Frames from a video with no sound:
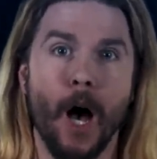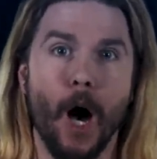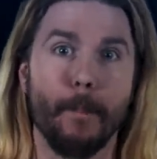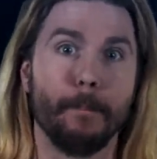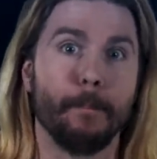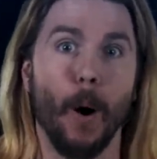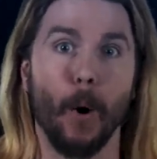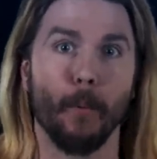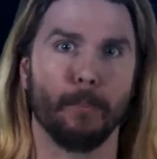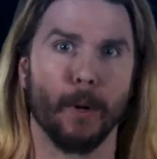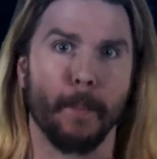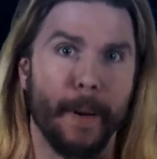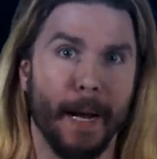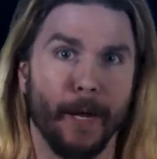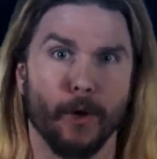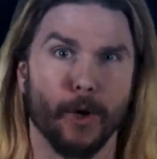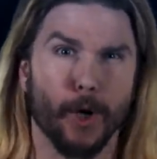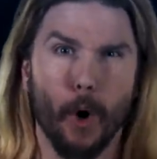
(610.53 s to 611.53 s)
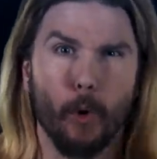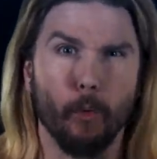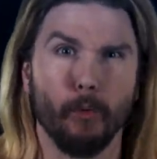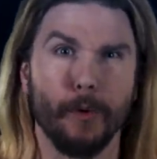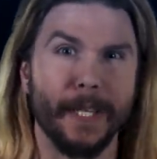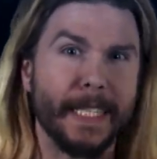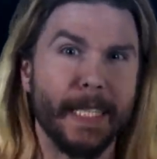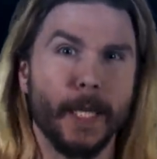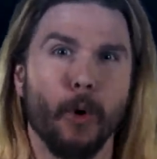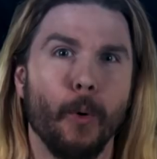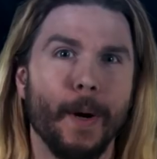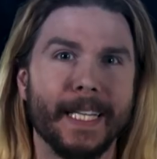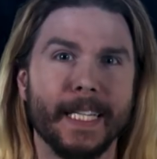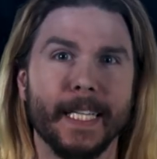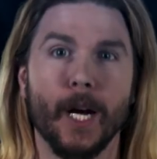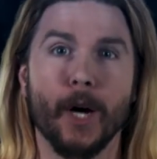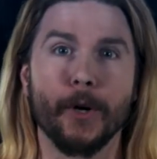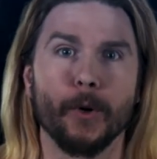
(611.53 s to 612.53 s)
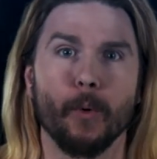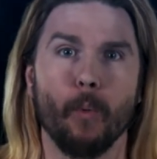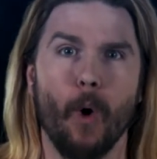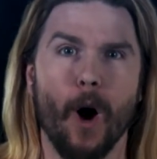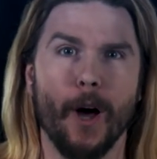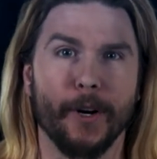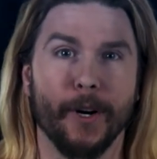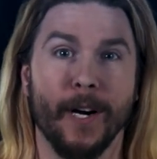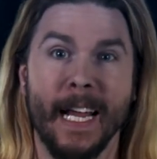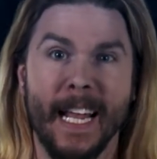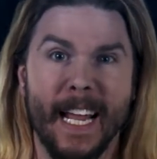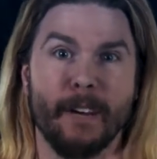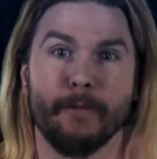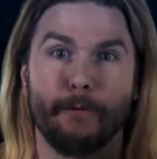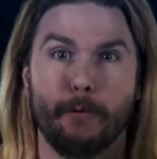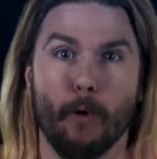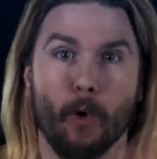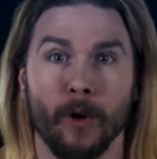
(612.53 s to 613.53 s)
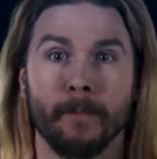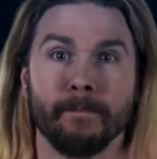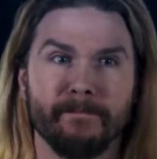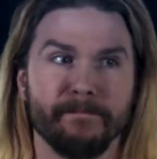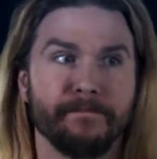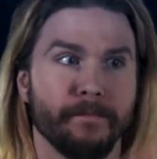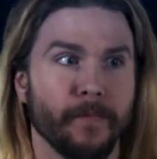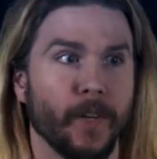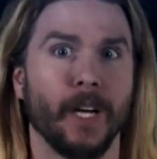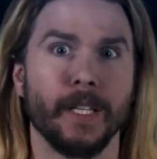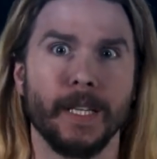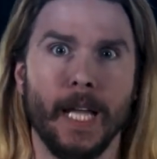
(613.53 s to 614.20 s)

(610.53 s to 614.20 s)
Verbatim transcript: a boat propeller go really quickly underwater and form a